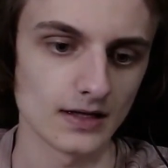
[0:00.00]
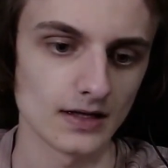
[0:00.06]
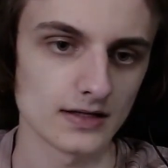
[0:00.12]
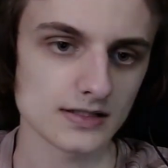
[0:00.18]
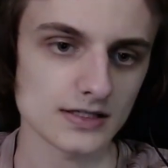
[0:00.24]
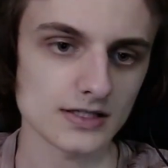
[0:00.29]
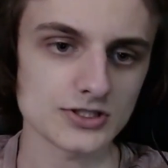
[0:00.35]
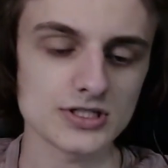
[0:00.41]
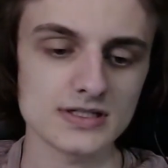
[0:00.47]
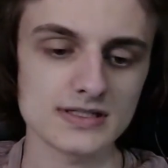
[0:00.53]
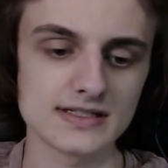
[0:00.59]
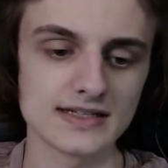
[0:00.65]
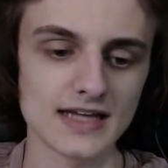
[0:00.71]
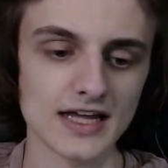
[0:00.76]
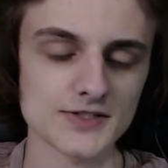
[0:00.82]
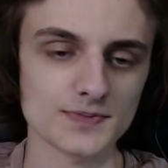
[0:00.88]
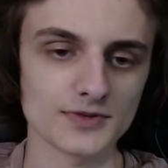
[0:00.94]
Because she's
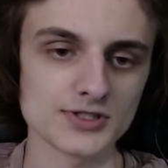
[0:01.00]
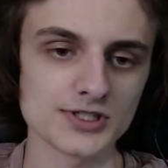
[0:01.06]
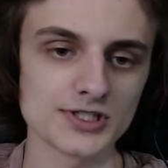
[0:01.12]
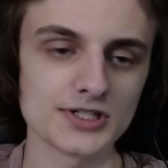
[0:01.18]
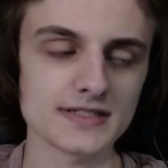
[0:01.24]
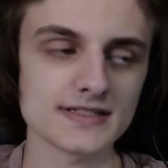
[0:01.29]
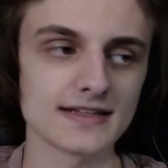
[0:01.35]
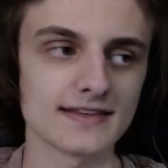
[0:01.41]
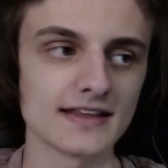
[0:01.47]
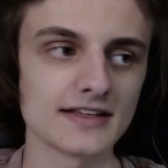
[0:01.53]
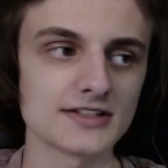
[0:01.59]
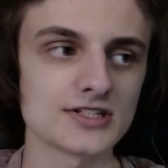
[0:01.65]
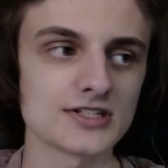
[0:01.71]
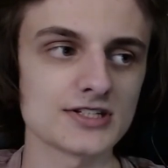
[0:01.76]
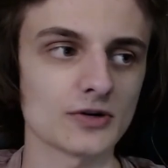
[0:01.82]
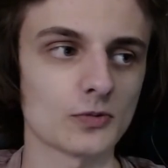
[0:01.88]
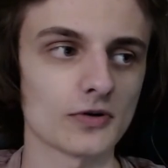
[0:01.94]
desperate. She doesn't think
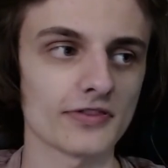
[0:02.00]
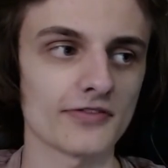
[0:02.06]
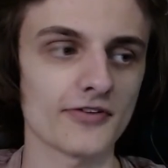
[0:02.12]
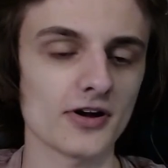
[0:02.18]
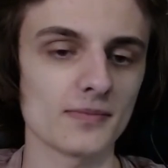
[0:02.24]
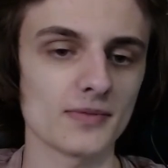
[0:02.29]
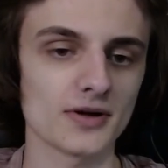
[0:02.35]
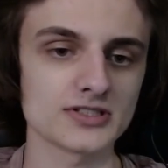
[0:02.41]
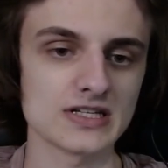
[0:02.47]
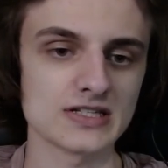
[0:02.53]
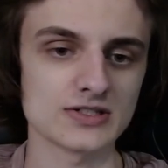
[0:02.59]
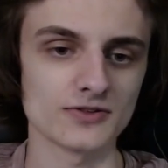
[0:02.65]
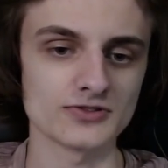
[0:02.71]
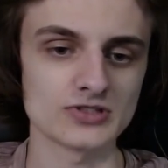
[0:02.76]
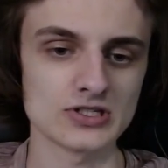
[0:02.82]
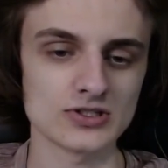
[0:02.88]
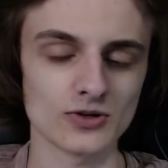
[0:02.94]
she's, like, worth very much, and so
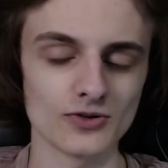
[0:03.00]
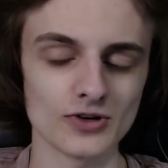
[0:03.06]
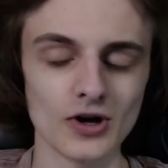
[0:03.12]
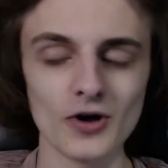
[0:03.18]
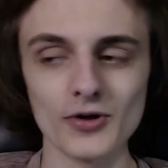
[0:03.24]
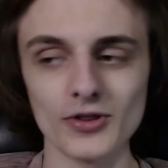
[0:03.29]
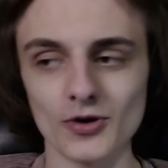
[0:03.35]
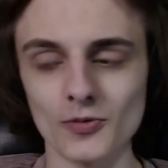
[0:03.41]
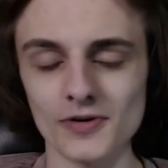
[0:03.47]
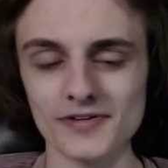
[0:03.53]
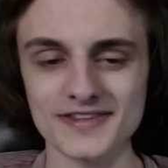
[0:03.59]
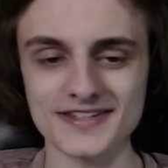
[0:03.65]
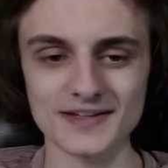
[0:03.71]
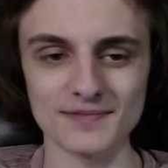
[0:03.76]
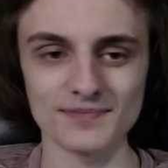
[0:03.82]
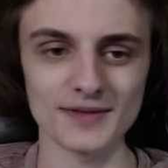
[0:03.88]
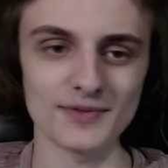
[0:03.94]
she's told, oh, you're worth
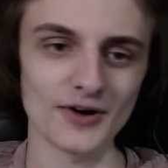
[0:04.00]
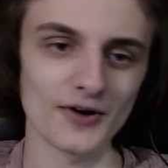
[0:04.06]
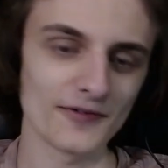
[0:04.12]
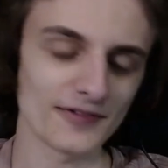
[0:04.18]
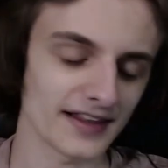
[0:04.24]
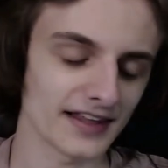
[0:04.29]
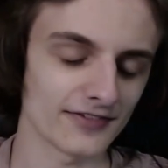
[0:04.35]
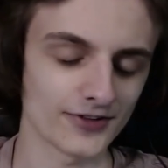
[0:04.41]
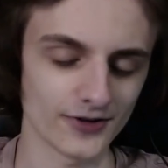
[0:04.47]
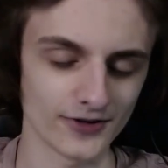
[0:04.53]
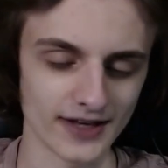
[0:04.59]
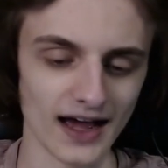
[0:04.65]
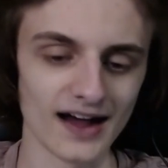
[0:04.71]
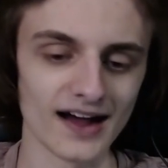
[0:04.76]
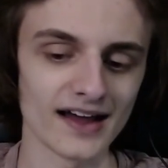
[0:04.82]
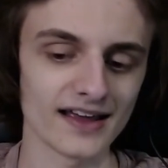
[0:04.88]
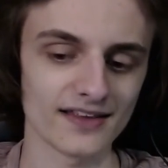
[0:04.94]
something, but only if you
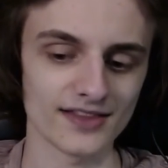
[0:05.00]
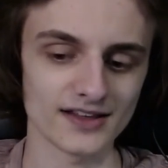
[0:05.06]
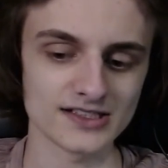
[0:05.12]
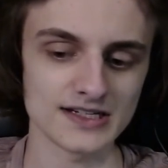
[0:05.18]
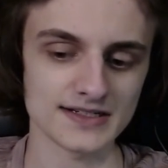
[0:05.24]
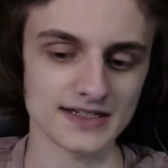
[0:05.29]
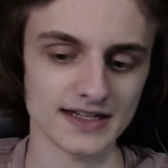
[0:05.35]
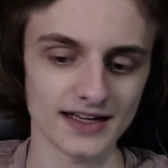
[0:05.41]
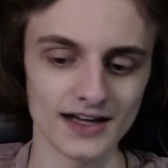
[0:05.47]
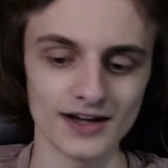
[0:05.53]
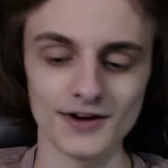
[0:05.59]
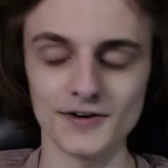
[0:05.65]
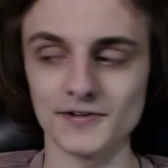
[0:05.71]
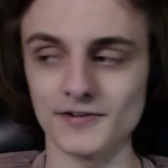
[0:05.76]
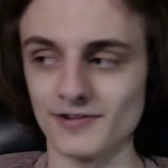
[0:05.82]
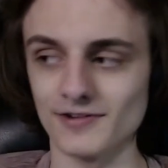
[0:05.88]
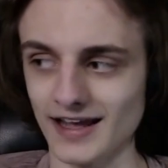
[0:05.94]
die. Then she's like,
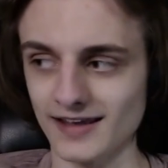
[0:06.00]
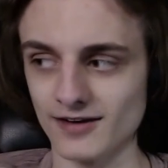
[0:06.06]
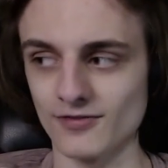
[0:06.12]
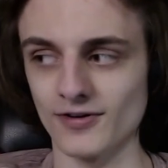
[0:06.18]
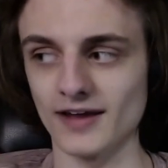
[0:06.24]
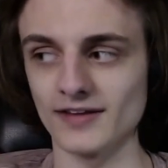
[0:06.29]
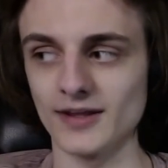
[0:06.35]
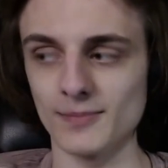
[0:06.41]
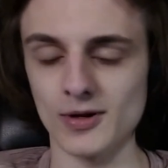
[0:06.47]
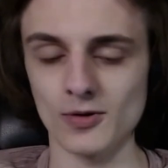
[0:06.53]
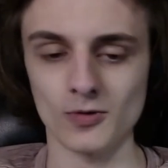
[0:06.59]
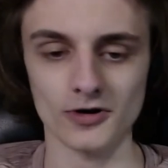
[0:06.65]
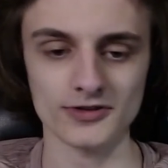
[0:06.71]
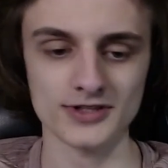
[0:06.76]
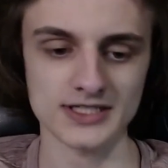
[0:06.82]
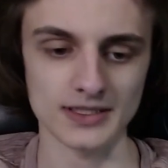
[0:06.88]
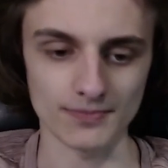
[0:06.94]
oh, I can finally be
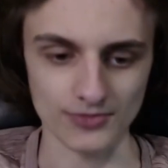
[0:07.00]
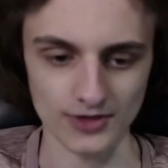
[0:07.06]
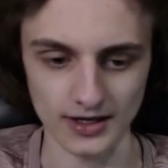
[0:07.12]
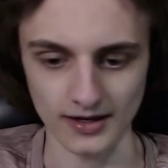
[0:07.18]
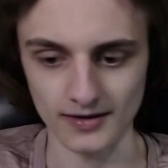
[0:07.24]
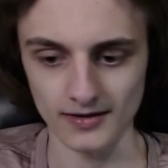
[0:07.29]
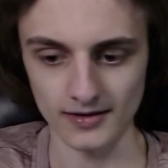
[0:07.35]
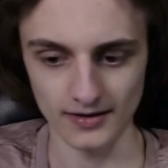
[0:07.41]
worth something.